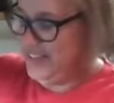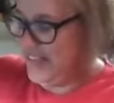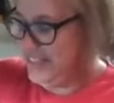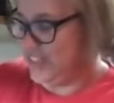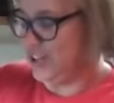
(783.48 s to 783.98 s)

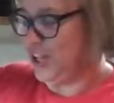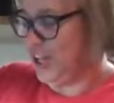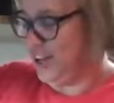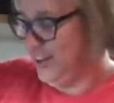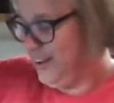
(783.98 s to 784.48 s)
takes a
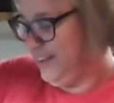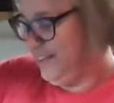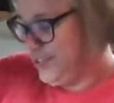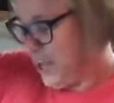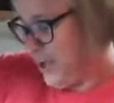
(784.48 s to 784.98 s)
lot
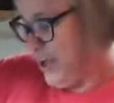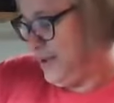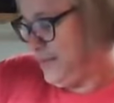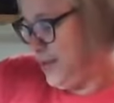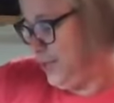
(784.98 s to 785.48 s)
of
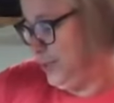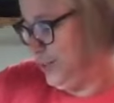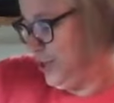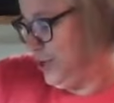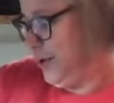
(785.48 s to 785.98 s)
time and a
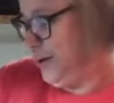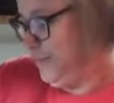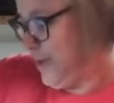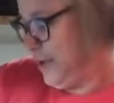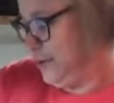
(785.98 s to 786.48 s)
lot
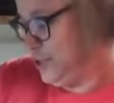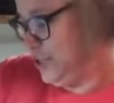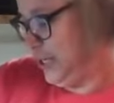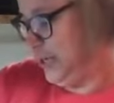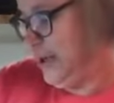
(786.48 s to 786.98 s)
of
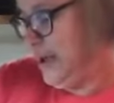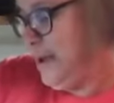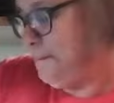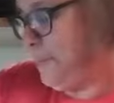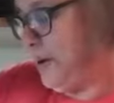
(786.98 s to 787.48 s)
energy,
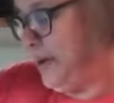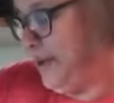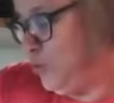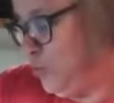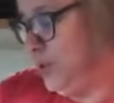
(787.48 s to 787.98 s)
but
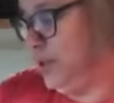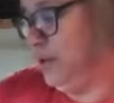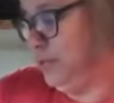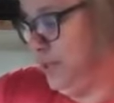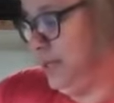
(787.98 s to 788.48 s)
it
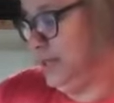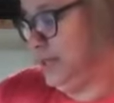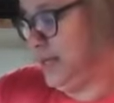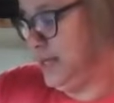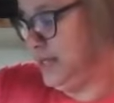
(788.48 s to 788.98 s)
really, really
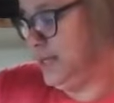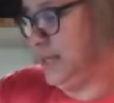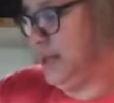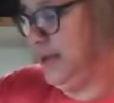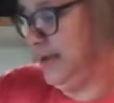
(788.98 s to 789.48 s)
does
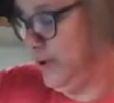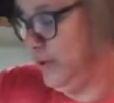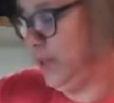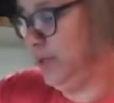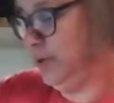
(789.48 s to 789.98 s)

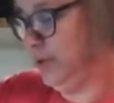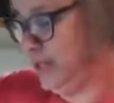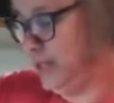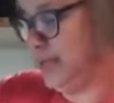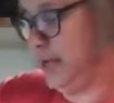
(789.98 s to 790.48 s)

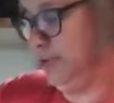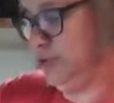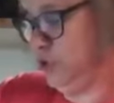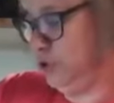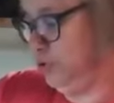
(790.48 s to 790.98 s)
help
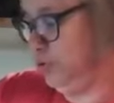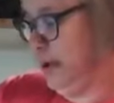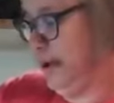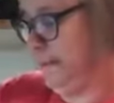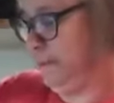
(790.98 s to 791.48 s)
to
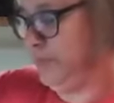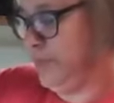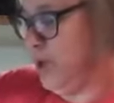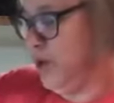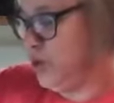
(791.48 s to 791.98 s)

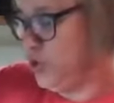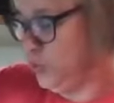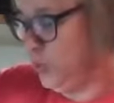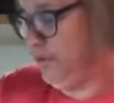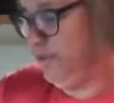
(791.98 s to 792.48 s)

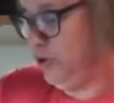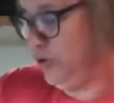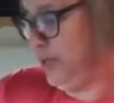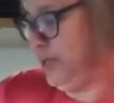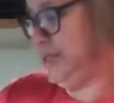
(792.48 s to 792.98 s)

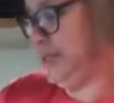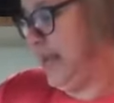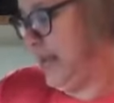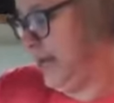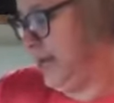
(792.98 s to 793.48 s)
refocus
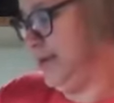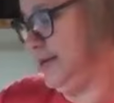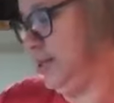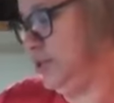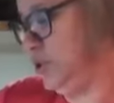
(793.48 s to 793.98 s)

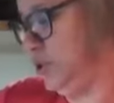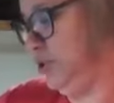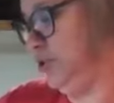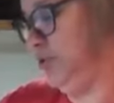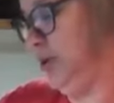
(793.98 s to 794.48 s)
and
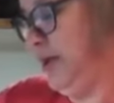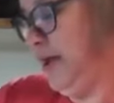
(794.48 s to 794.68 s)
to